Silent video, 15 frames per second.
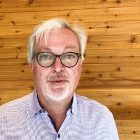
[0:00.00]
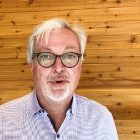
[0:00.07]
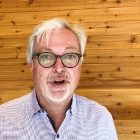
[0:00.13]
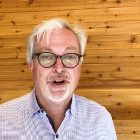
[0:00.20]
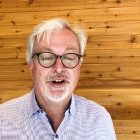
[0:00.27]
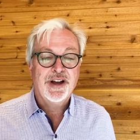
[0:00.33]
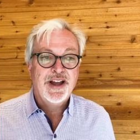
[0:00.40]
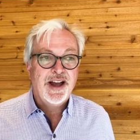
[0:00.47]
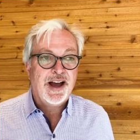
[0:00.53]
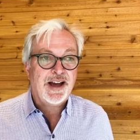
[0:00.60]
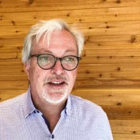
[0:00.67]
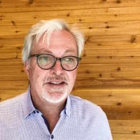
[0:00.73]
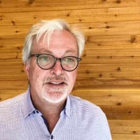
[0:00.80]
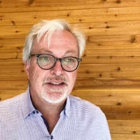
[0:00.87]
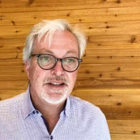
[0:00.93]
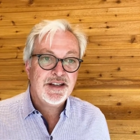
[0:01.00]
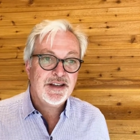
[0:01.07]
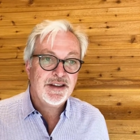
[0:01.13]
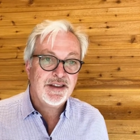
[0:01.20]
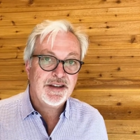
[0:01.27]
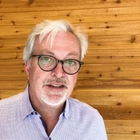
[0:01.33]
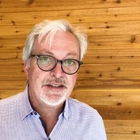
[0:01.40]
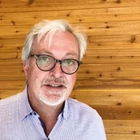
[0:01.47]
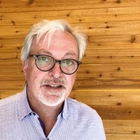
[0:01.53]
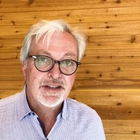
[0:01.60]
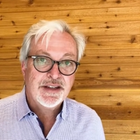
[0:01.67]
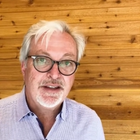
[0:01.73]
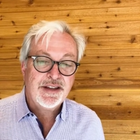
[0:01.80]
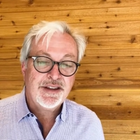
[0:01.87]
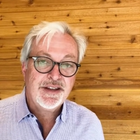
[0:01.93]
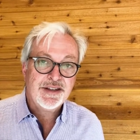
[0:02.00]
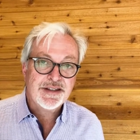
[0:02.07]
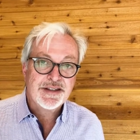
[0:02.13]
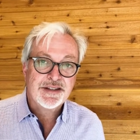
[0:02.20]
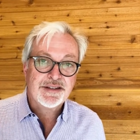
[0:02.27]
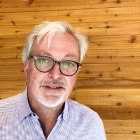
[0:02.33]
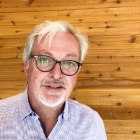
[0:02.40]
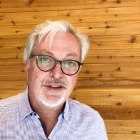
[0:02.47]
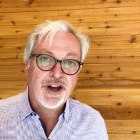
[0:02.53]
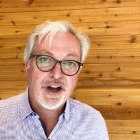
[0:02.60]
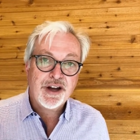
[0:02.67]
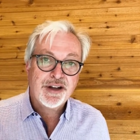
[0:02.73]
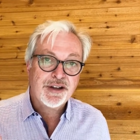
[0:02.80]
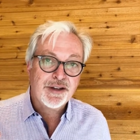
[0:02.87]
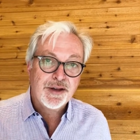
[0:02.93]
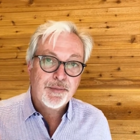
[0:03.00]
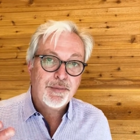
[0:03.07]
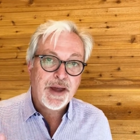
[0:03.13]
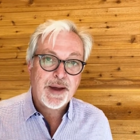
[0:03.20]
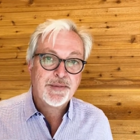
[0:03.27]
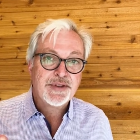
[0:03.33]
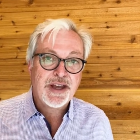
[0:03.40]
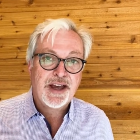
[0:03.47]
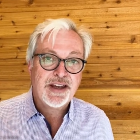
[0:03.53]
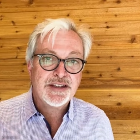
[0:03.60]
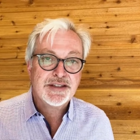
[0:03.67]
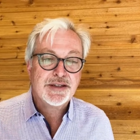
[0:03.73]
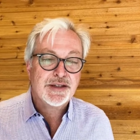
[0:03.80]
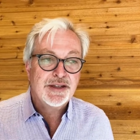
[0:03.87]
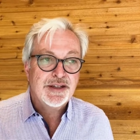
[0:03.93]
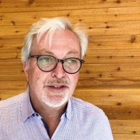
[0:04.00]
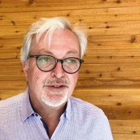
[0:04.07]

where I see in these in these young baptized